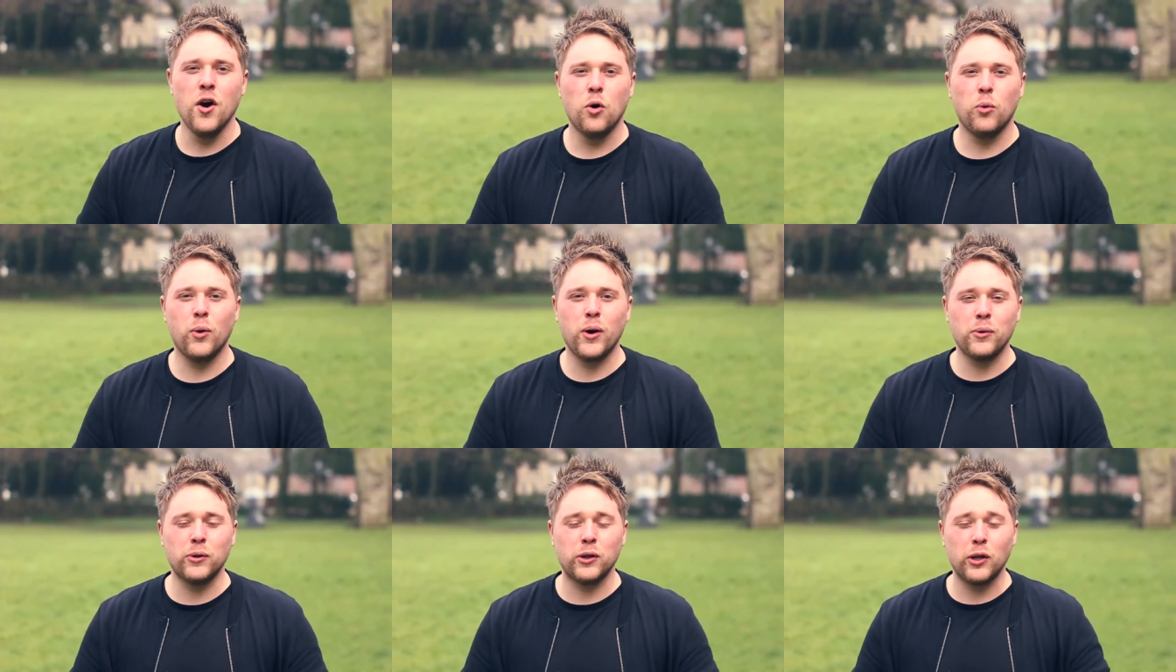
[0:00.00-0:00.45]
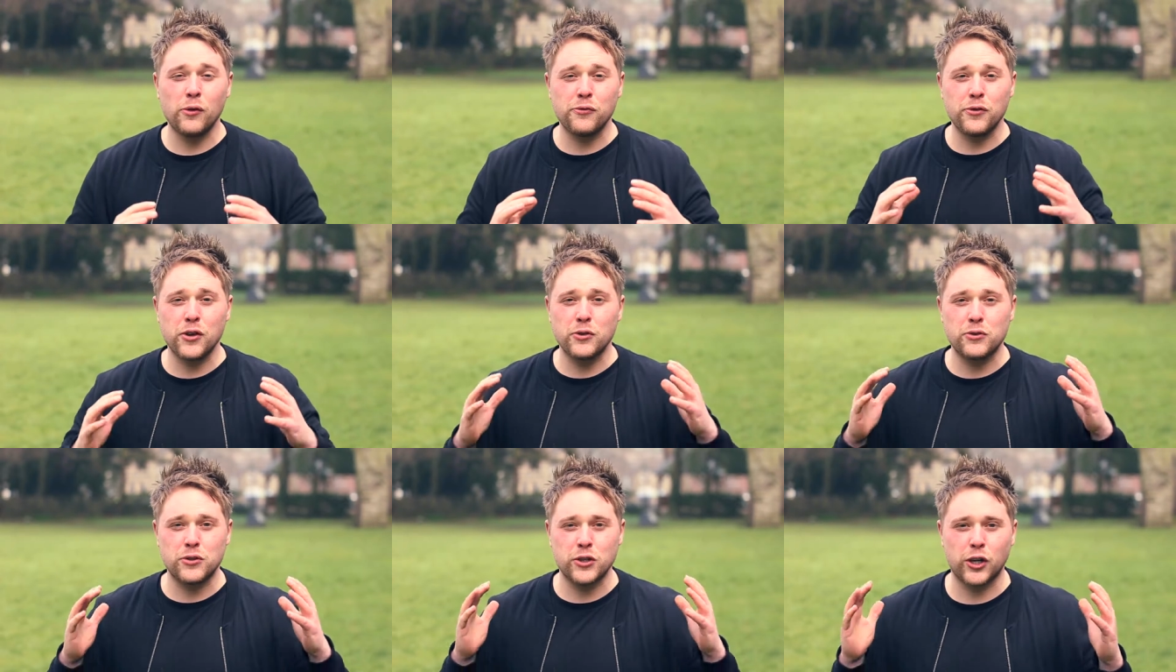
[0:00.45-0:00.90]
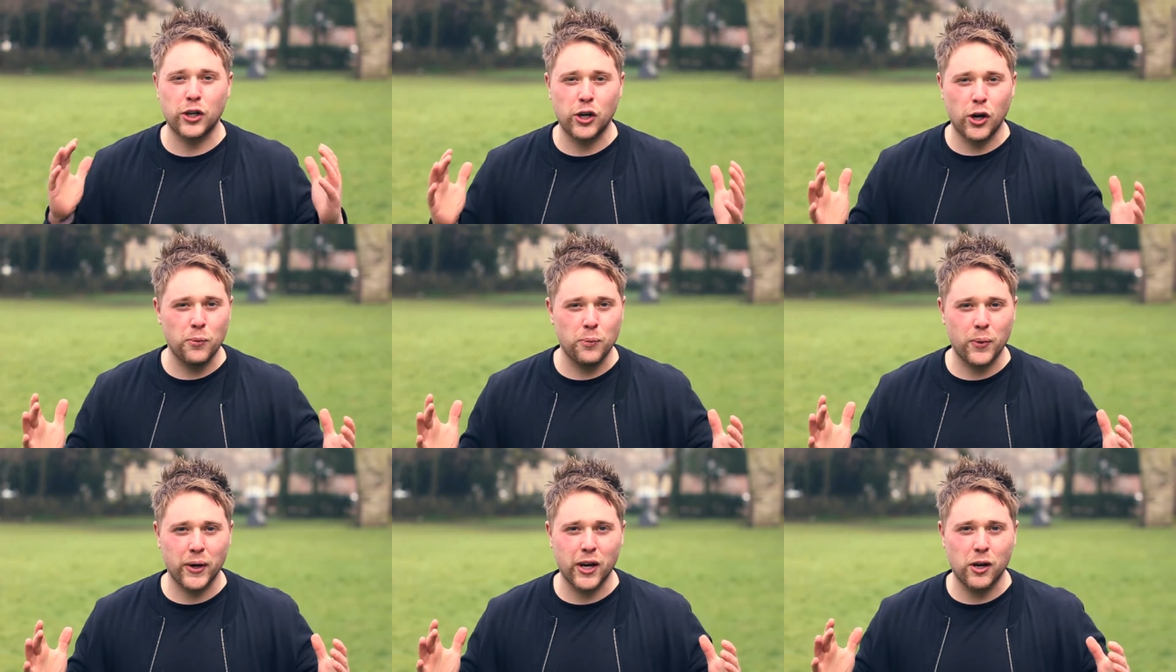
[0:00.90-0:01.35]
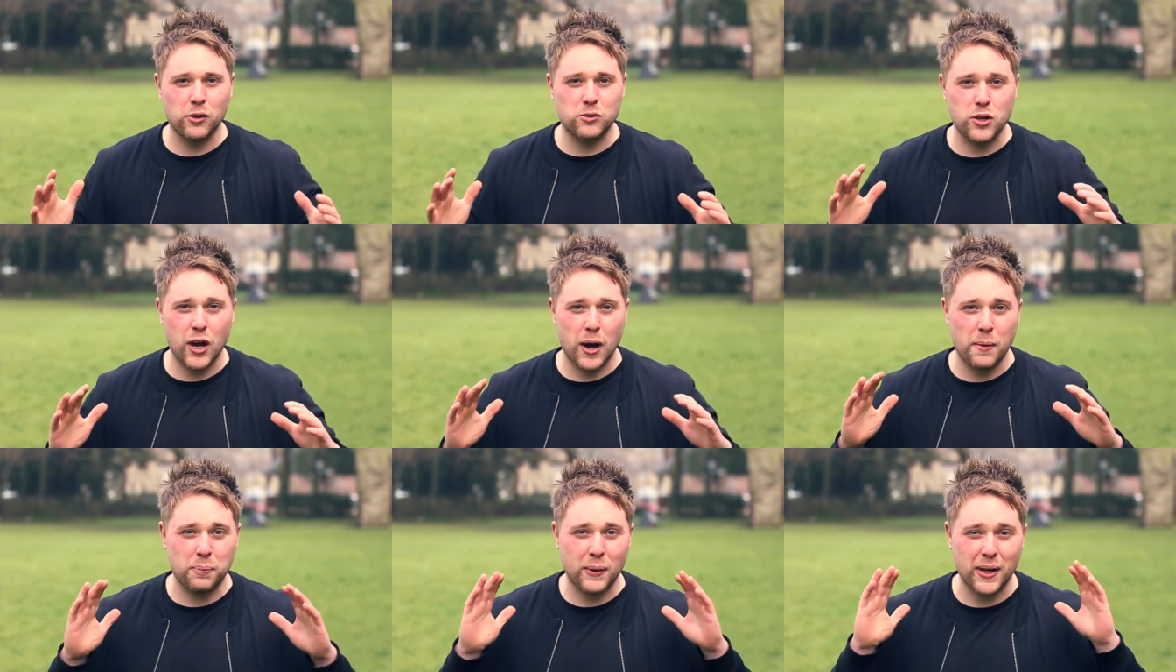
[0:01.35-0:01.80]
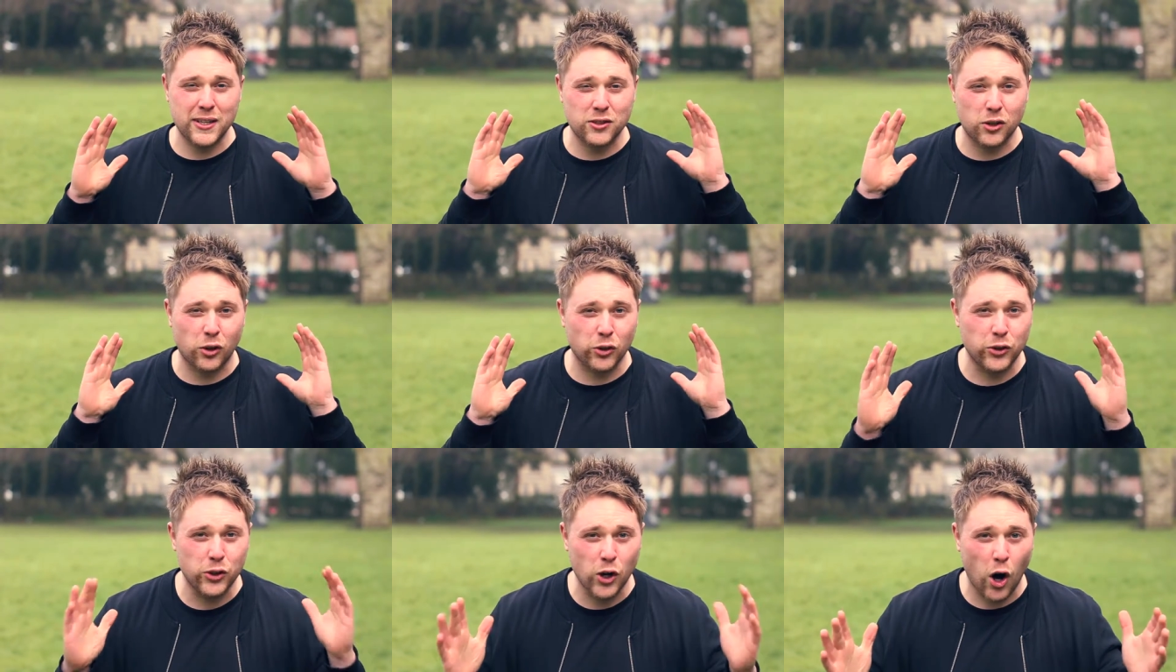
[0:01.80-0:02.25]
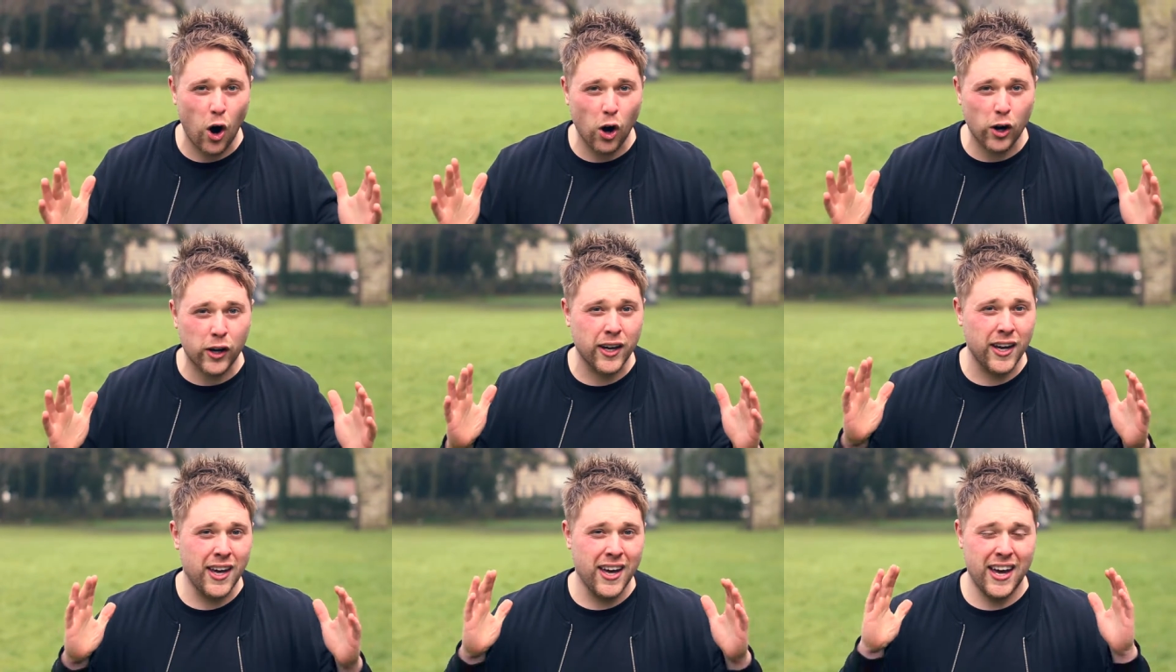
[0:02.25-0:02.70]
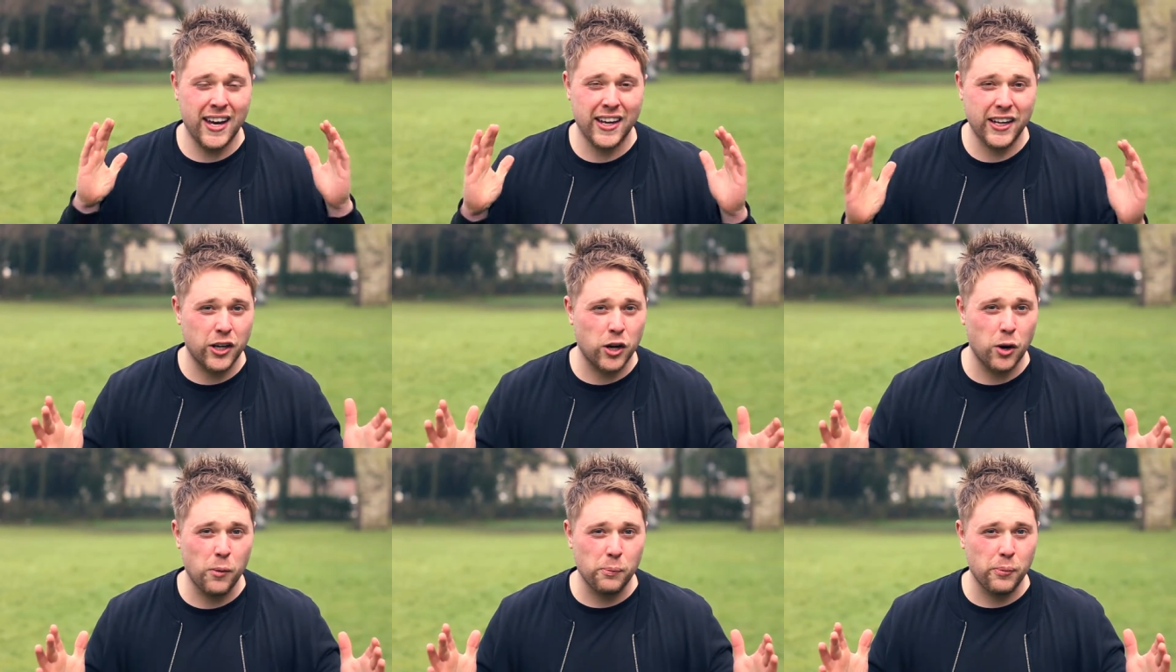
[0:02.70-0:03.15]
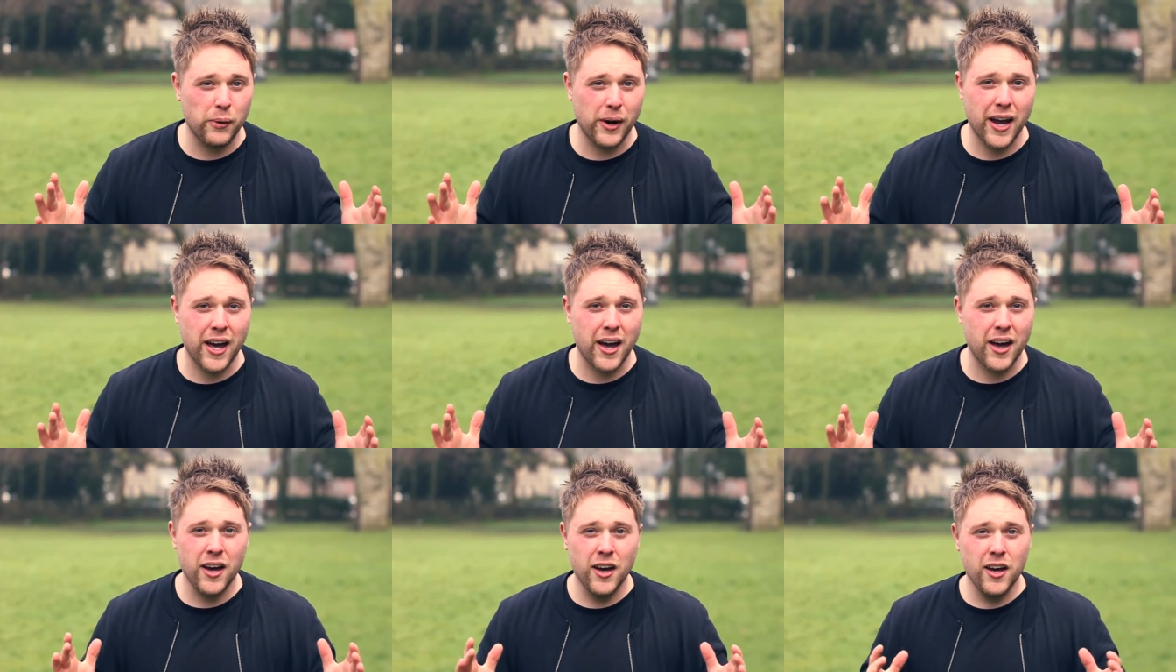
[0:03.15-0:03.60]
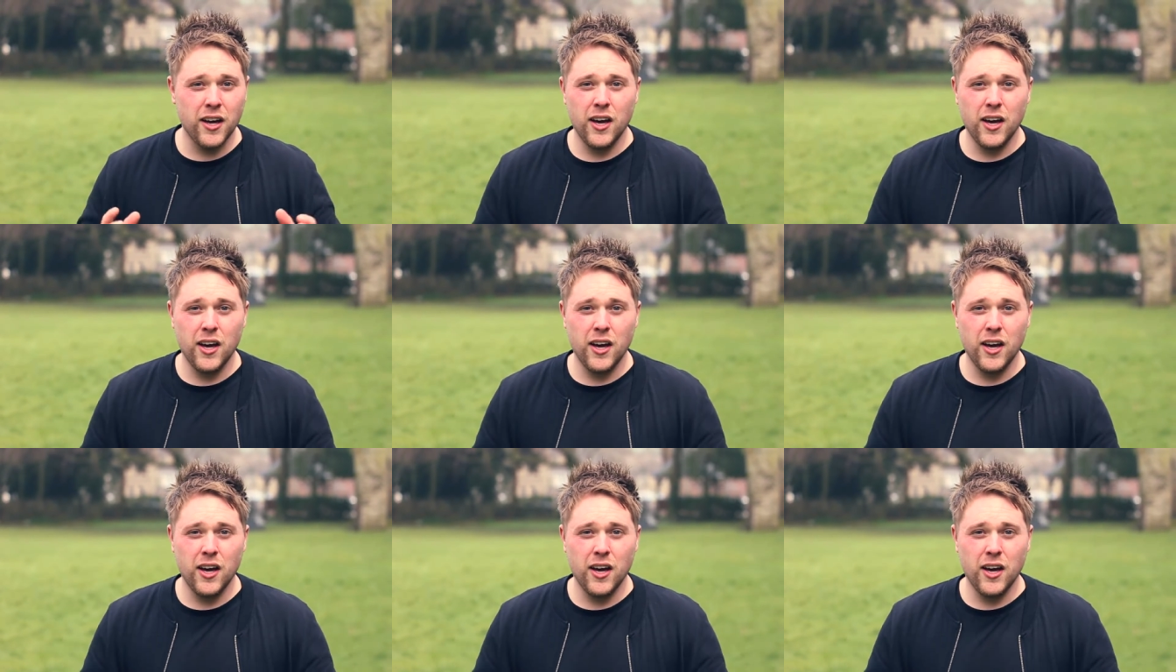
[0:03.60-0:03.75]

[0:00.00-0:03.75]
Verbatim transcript: We would love you to come. We go to a place called Knock in Cumbria